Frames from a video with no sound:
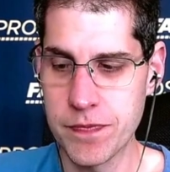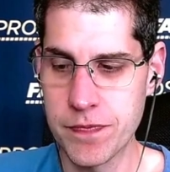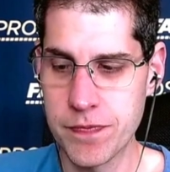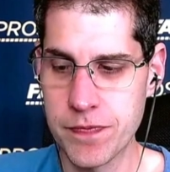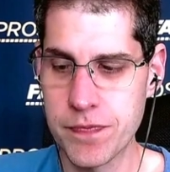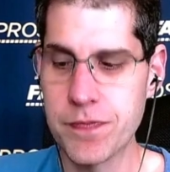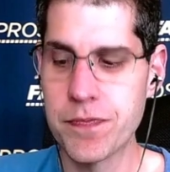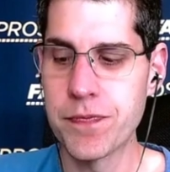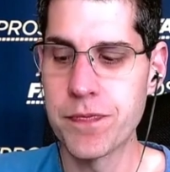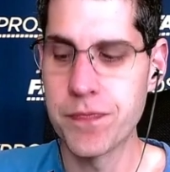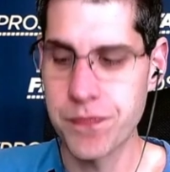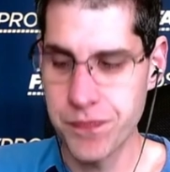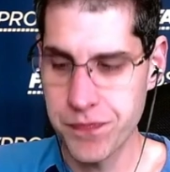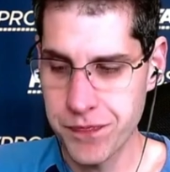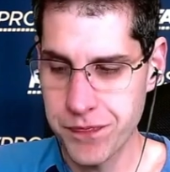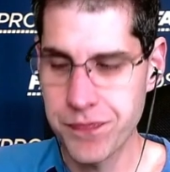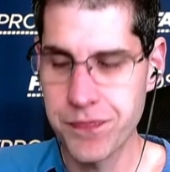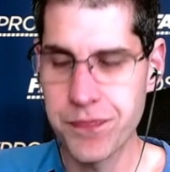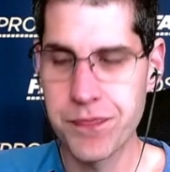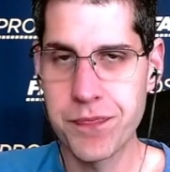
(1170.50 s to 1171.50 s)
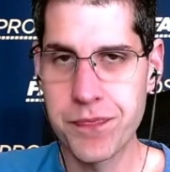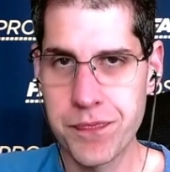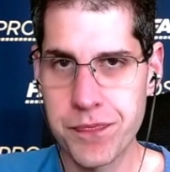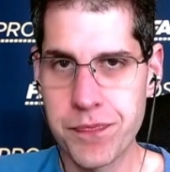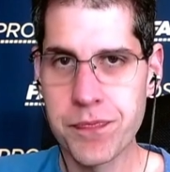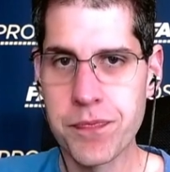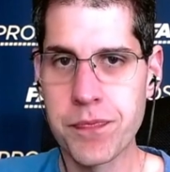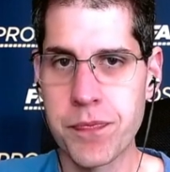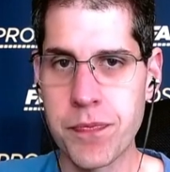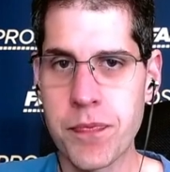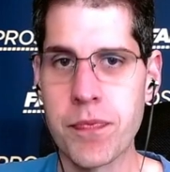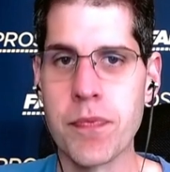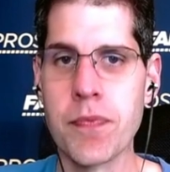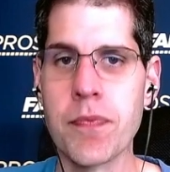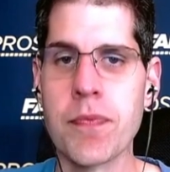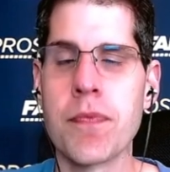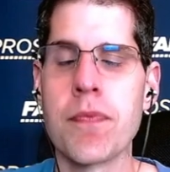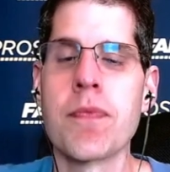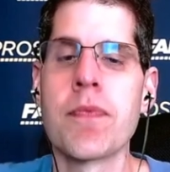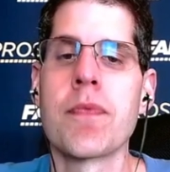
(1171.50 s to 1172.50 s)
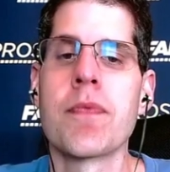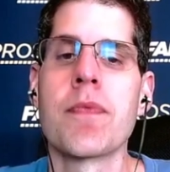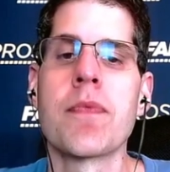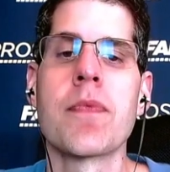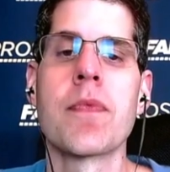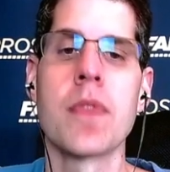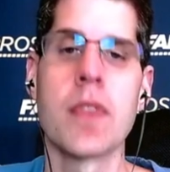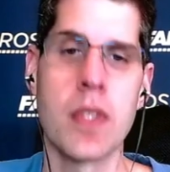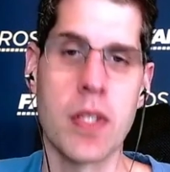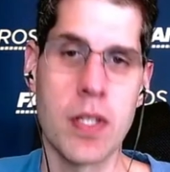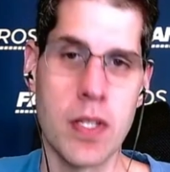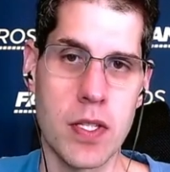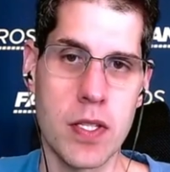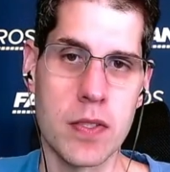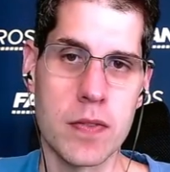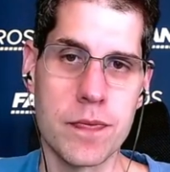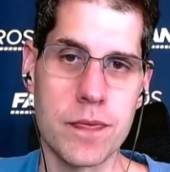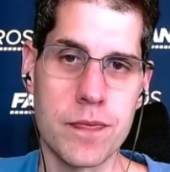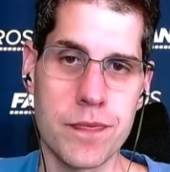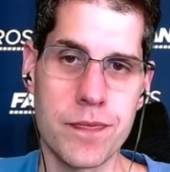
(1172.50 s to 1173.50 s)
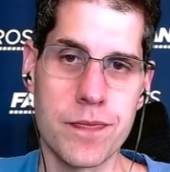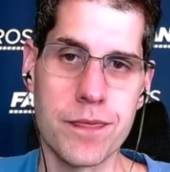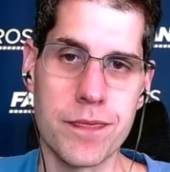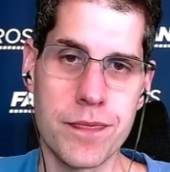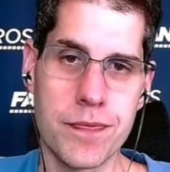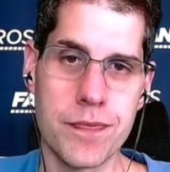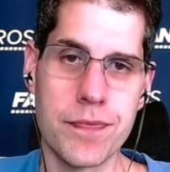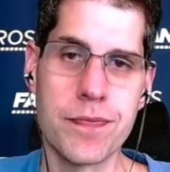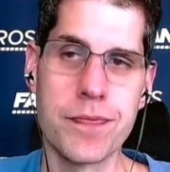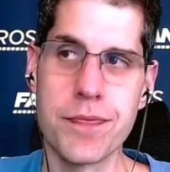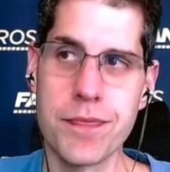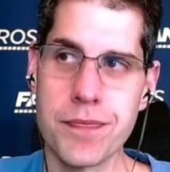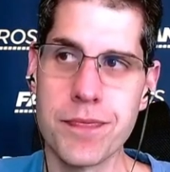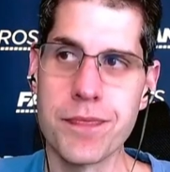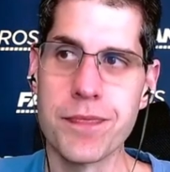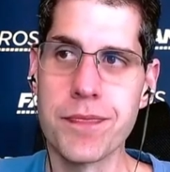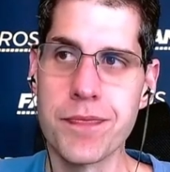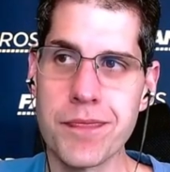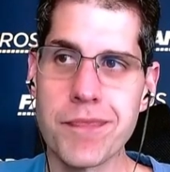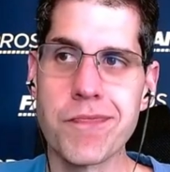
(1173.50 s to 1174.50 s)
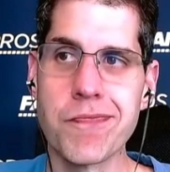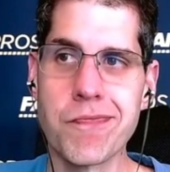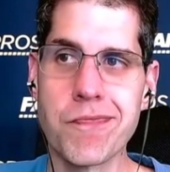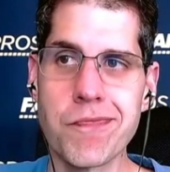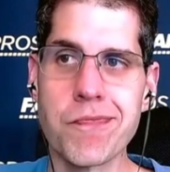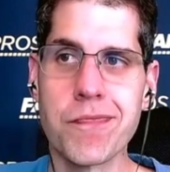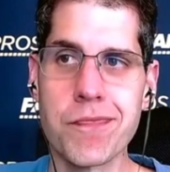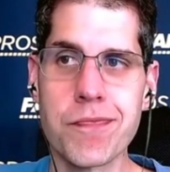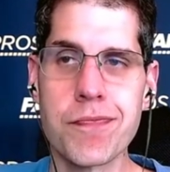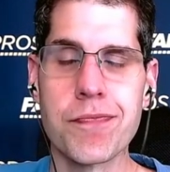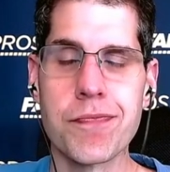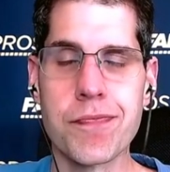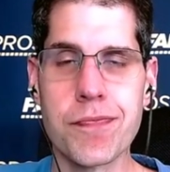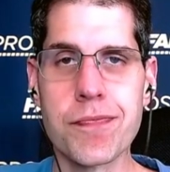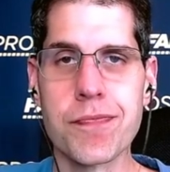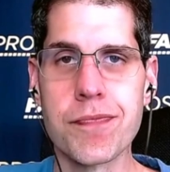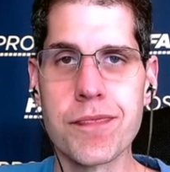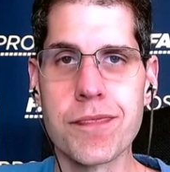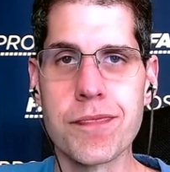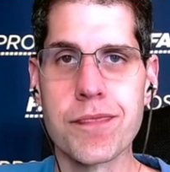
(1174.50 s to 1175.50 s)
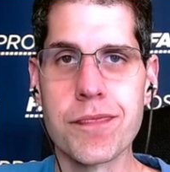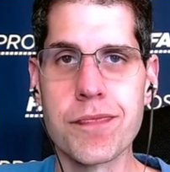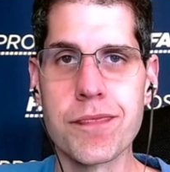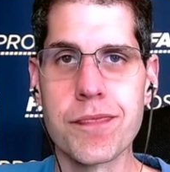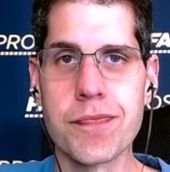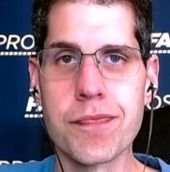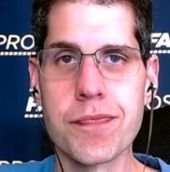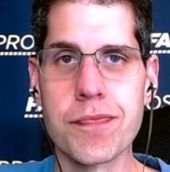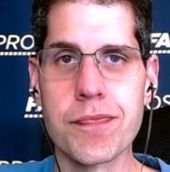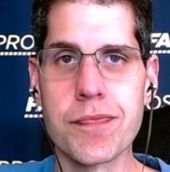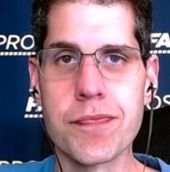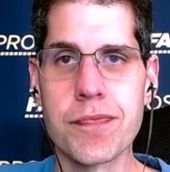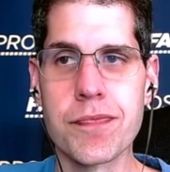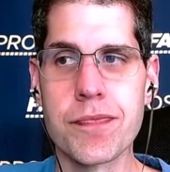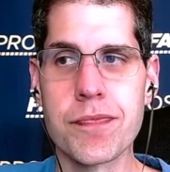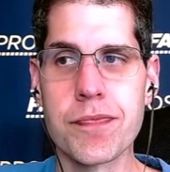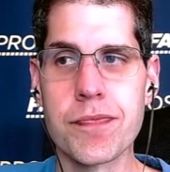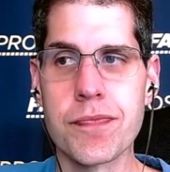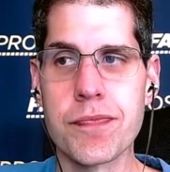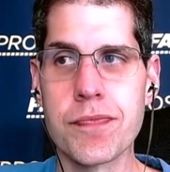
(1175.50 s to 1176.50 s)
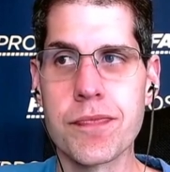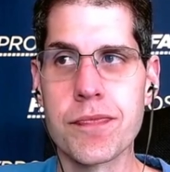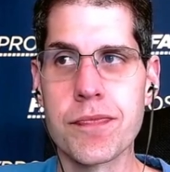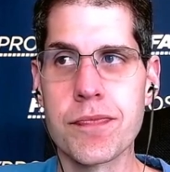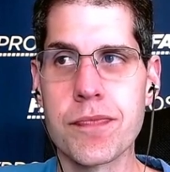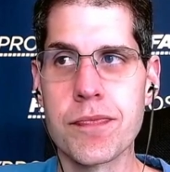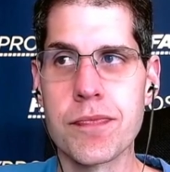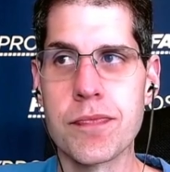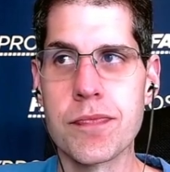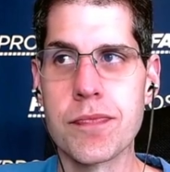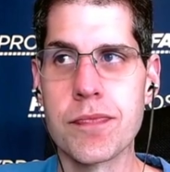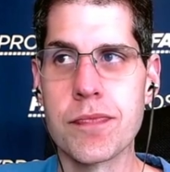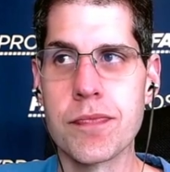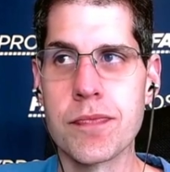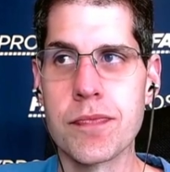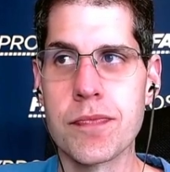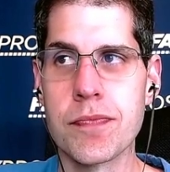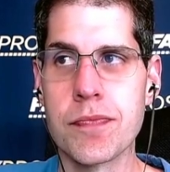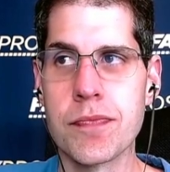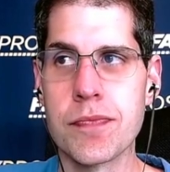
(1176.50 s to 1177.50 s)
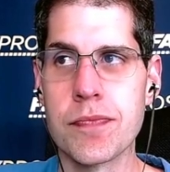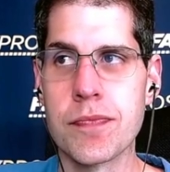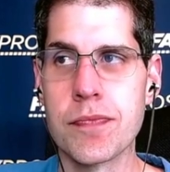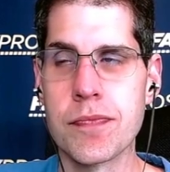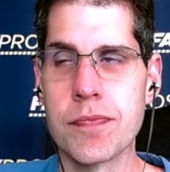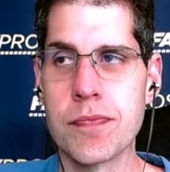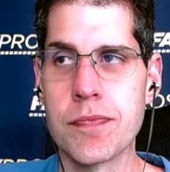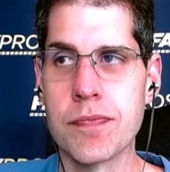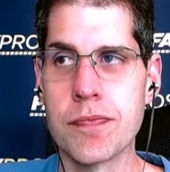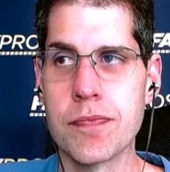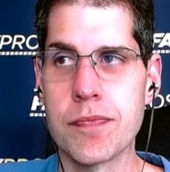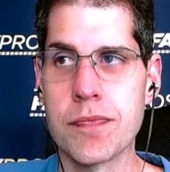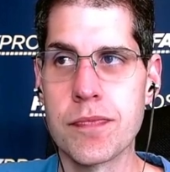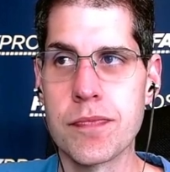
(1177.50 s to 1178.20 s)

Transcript: The person shown says nothing.